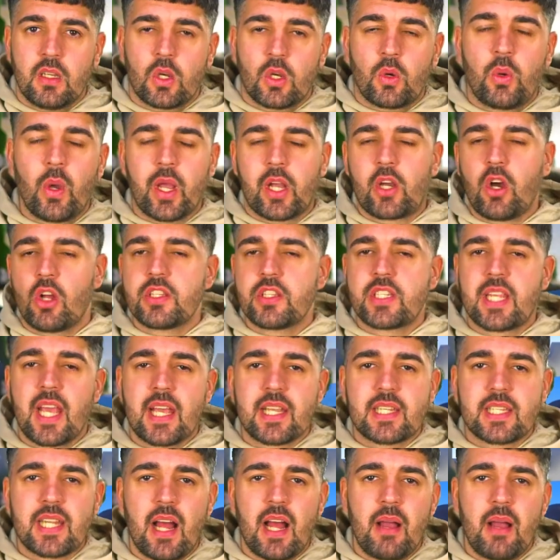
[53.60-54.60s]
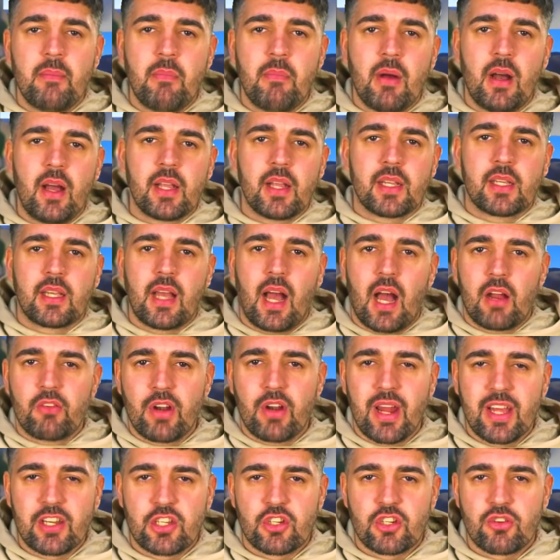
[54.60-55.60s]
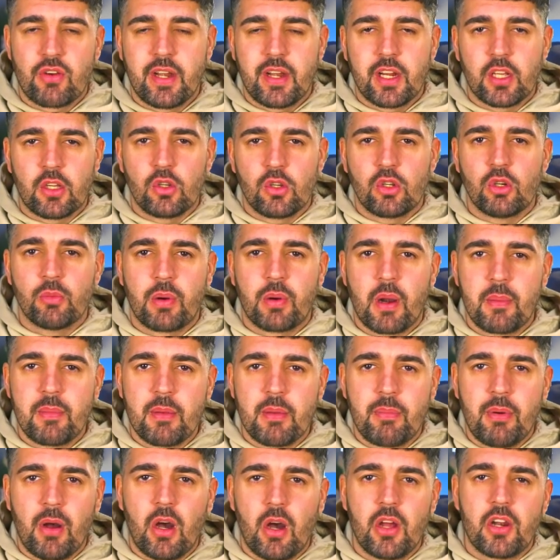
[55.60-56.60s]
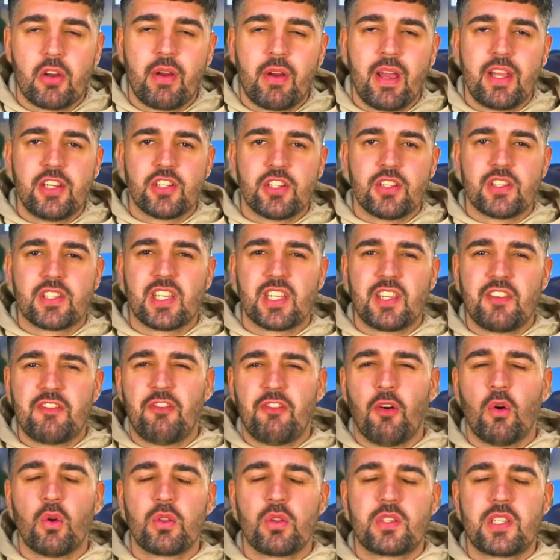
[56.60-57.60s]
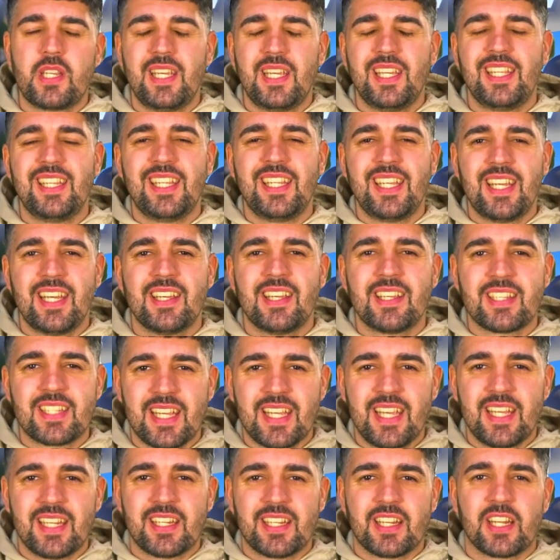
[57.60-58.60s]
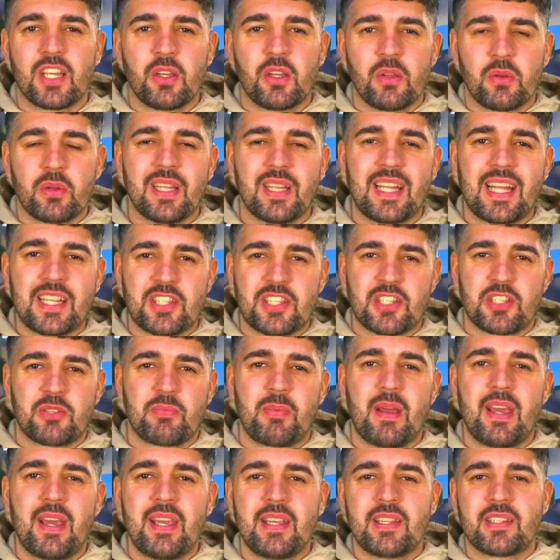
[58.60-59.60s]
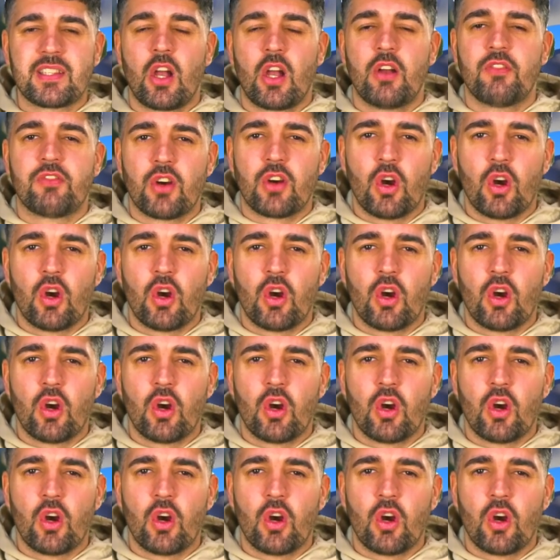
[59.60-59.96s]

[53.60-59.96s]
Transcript: Quick context, I'm Mike. I run Ad Trainer, Google Premier Partner Agency, 14 years in the Google Ads space, over